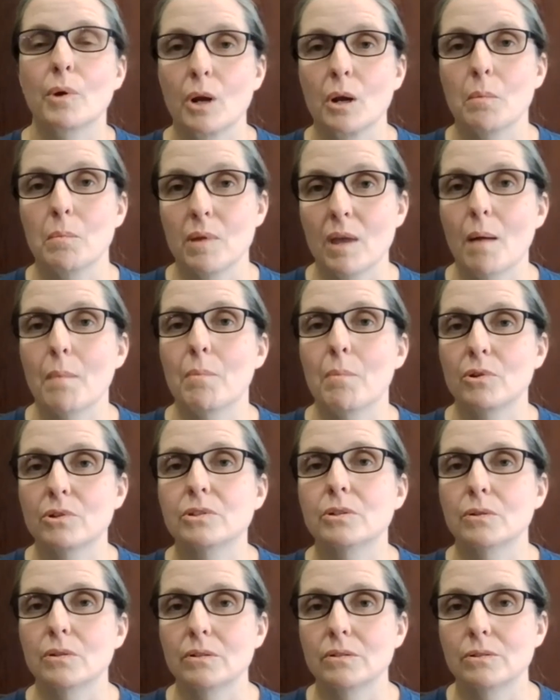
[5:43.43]
going to be able
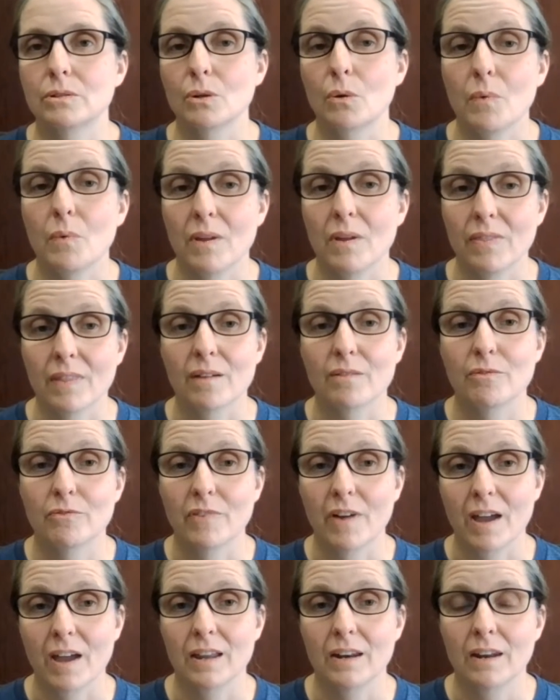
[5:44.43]
to win that
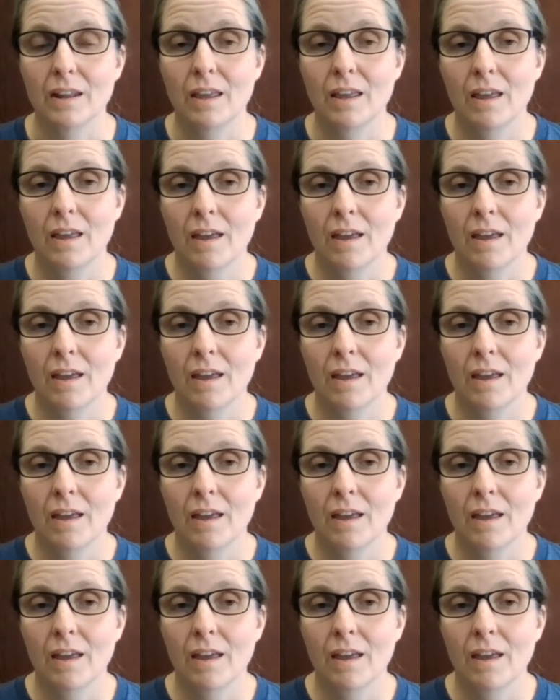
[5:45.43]
fight.